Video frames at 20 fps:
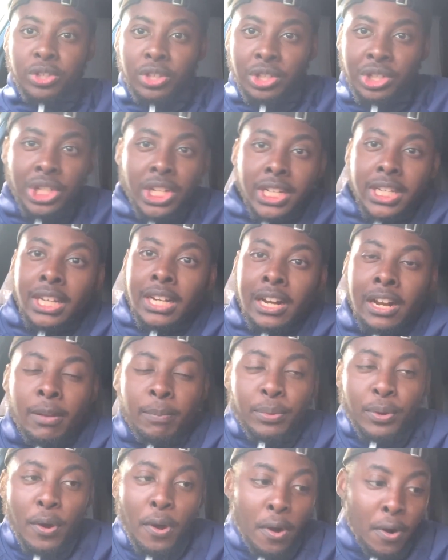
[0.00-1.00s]
cheeky
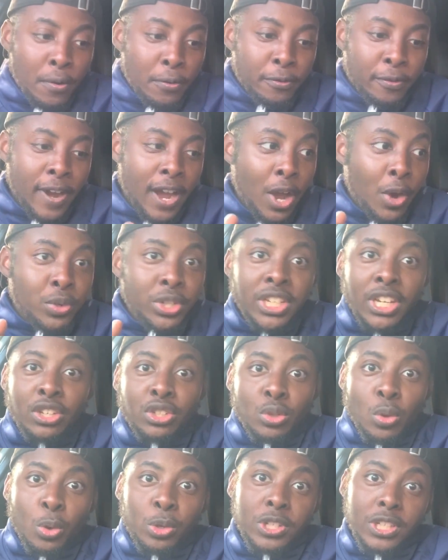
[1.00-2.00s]
clip of how the
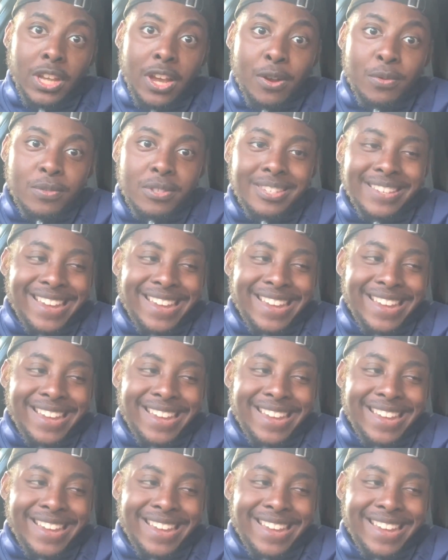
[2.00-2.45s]
exhaust sounds,